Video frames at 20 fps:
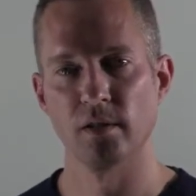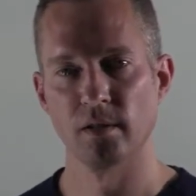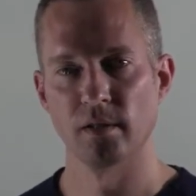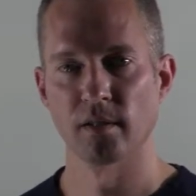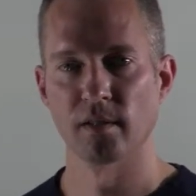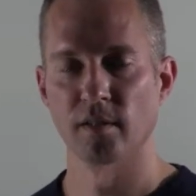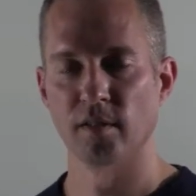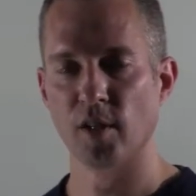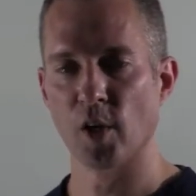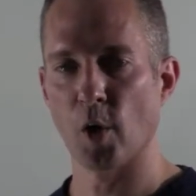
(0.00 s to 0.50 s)

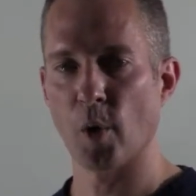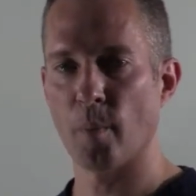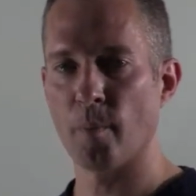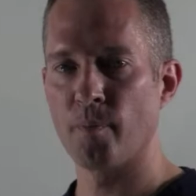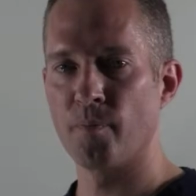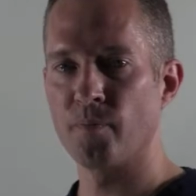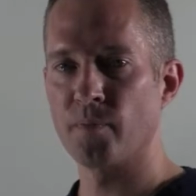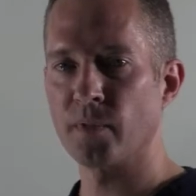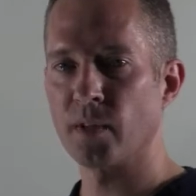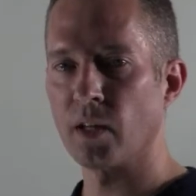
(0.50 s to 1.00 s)
So
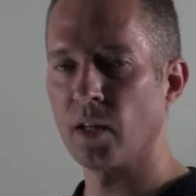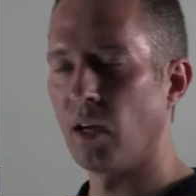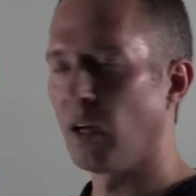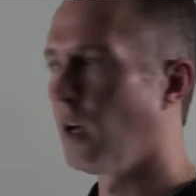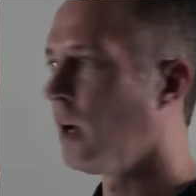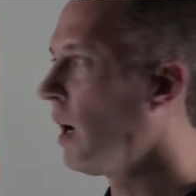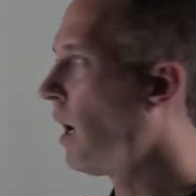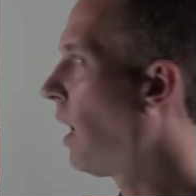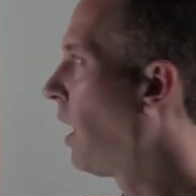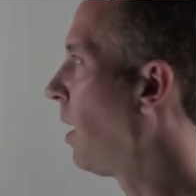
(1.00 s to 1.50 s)

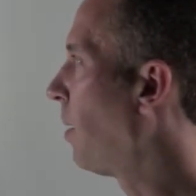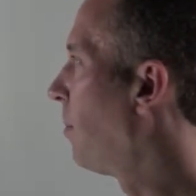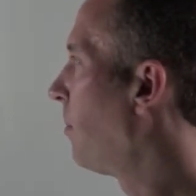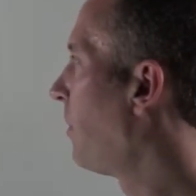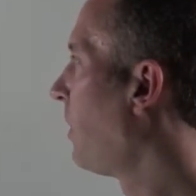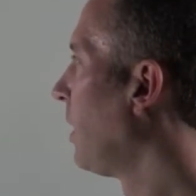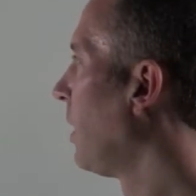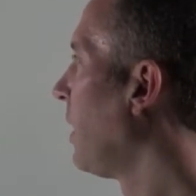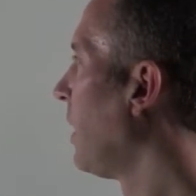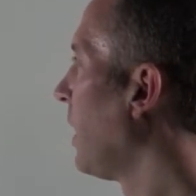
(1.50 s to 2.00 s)

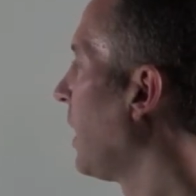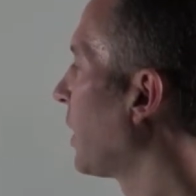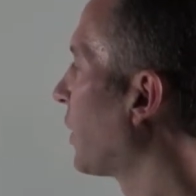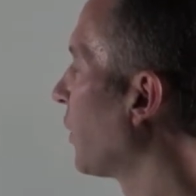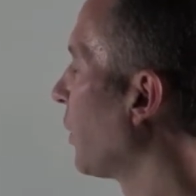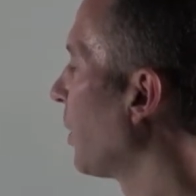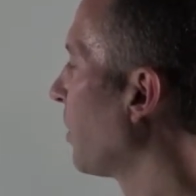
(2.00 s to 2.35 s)
it's really